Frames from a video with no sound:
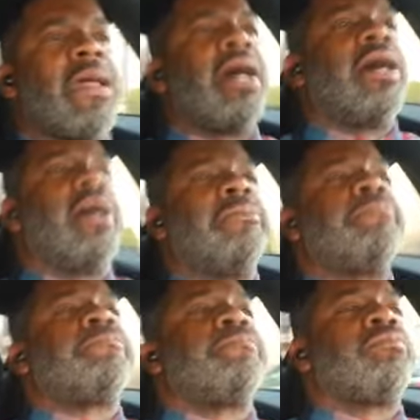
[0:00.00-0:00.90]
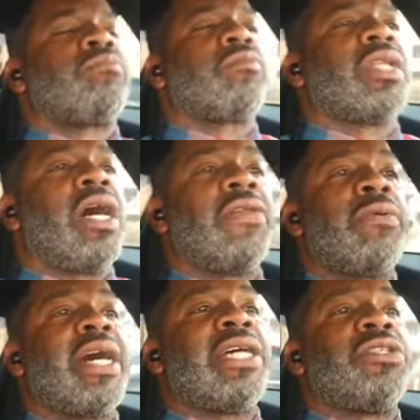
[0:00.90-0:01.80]
Um,
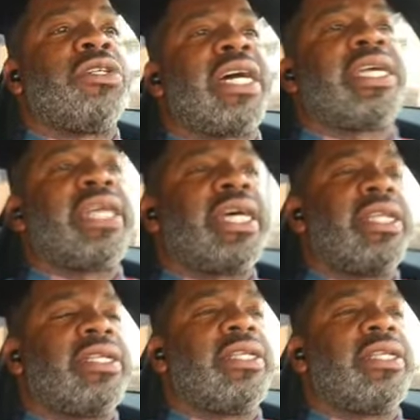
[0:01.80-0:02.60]
Otherwise, you got to get